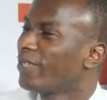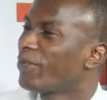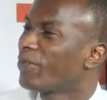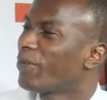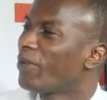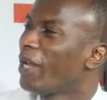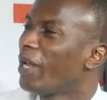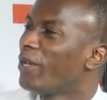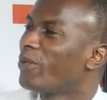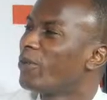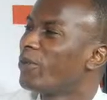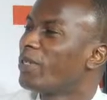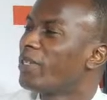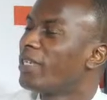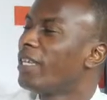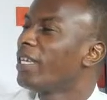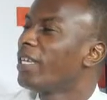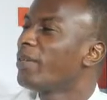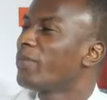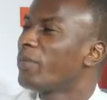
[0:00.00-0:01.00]
student
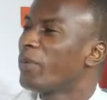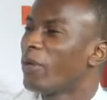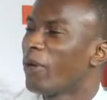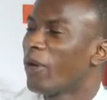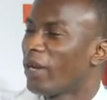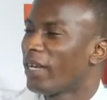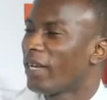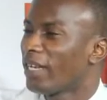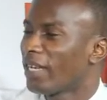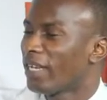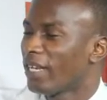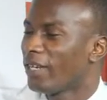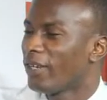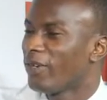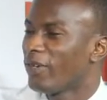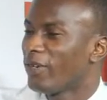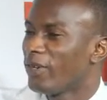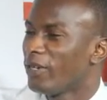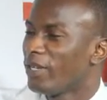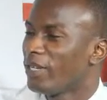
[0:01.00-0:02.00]
should think beyond
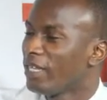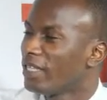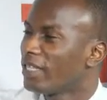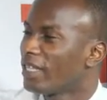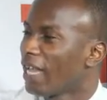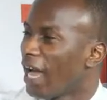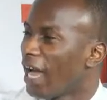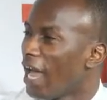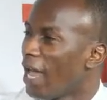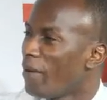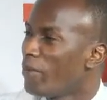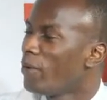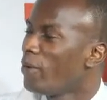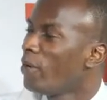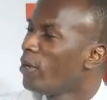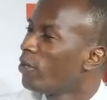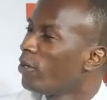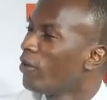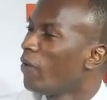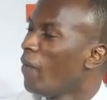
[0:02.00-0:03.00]
his time
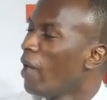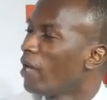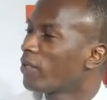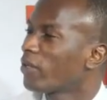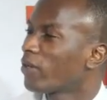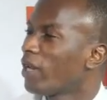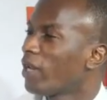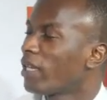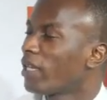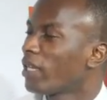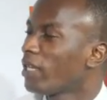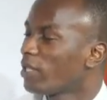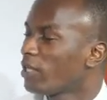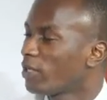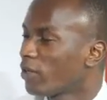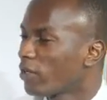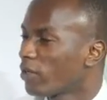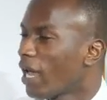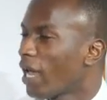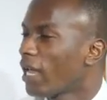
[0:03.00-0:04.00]
to make sure that
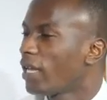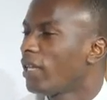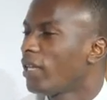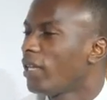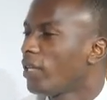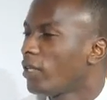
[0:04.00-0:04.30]
his society